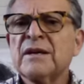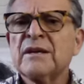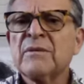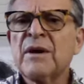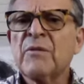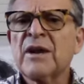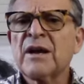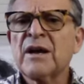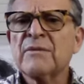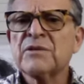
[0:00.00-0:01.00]
you might want
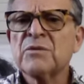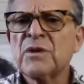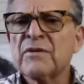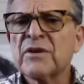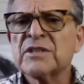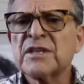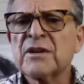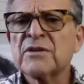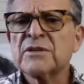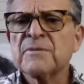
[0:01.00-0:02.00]
to come to one of our
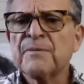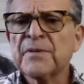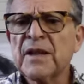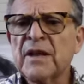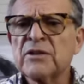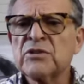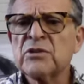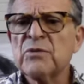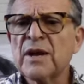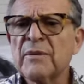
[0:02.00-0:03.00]
centers. Do
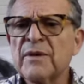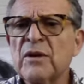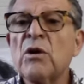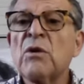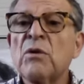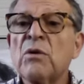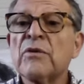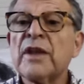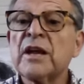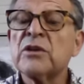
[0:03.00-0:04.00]
you recommend,
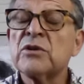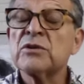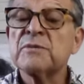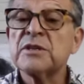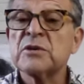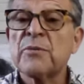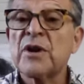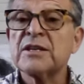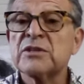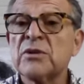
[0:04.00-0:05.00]
or they can use
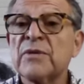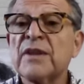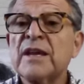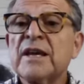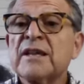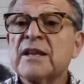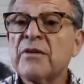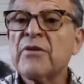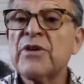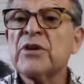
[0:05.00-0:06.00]
misoprostol. The
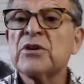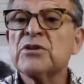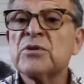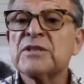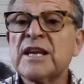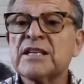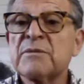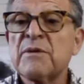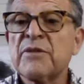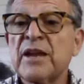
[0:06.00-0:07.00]
other thing you could do is ask
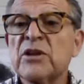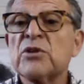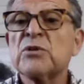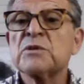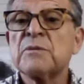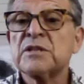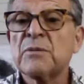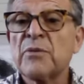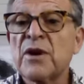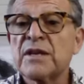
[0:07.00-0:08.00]
them if they can use
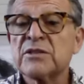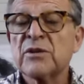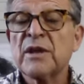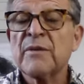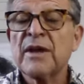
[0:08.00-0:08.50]
misoprostol,